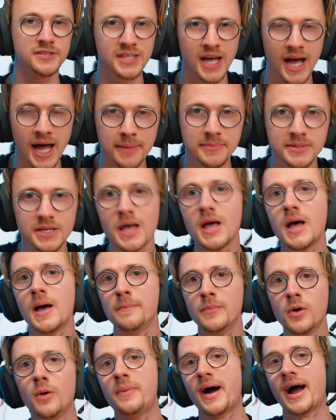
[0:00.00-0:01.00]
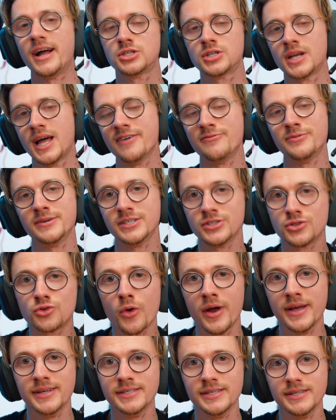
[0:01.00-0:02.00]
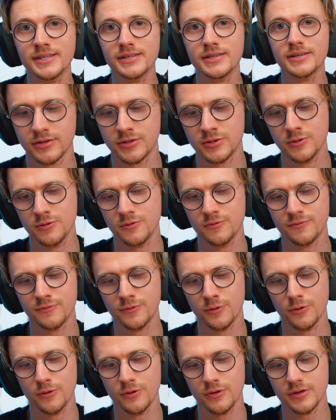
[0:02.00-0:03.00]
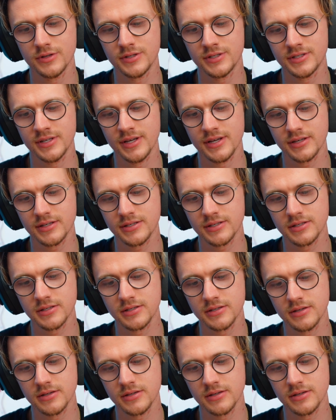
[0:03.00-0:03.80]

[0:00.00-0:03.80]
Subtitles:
times more battery life, which is crazy. 2, 4, 6.